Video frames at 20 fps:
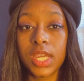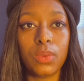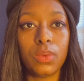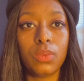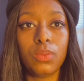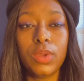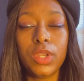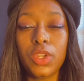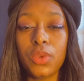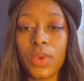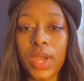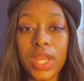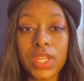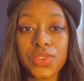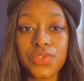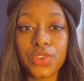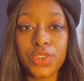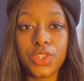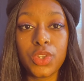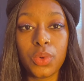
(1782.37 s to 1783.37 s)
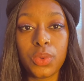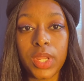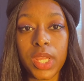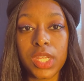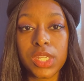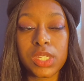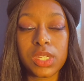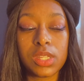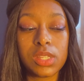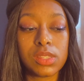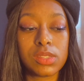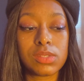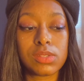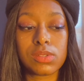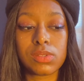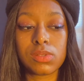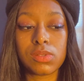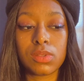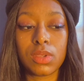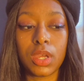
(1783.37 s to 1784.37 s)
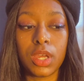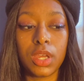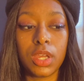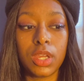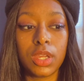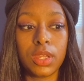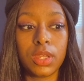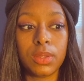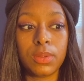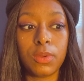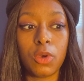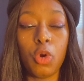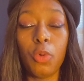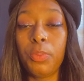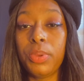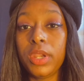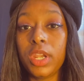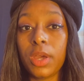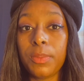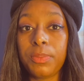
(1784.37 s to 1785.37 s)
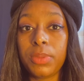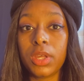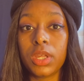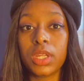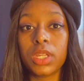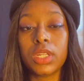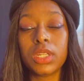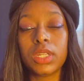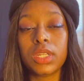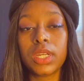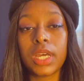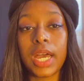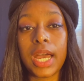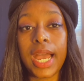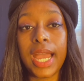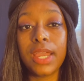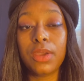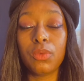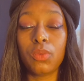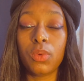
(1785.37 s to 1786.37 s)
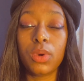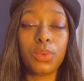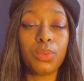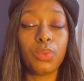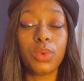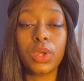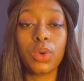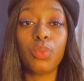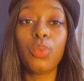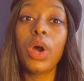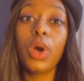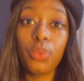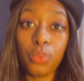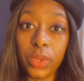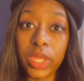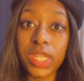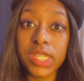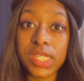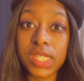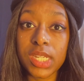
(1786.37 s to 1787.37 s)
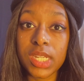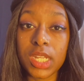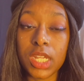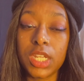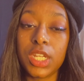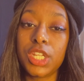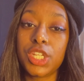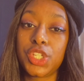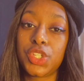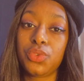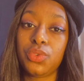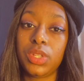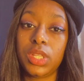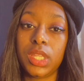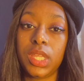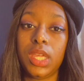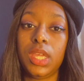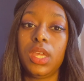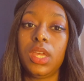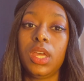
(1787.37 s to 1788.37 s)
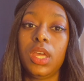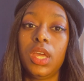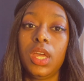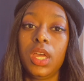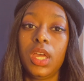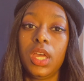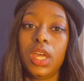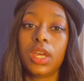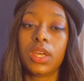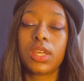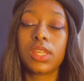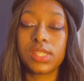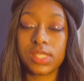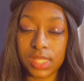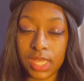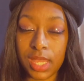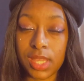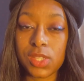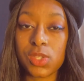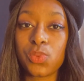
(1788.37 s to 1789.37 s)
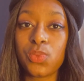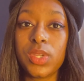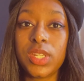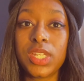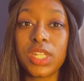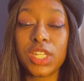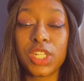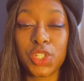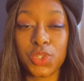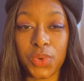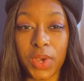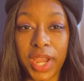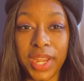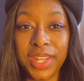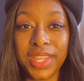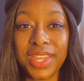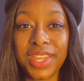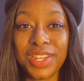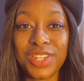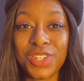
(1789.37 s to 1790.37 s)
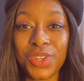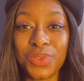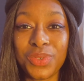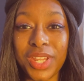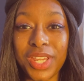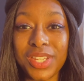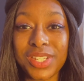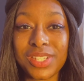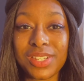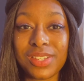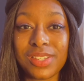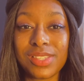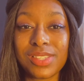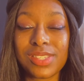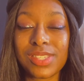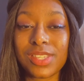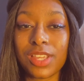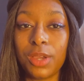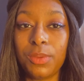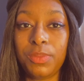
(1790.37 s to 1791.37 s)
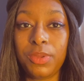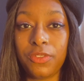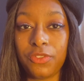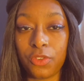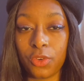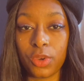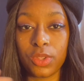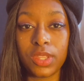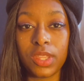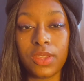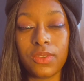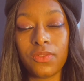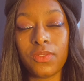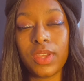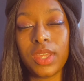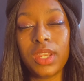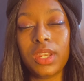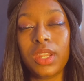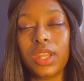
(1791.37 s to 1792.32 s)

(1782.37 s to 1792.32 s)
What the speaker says: When you ask for donations, open up what we did initially, because yes, we did try to get donations before the event,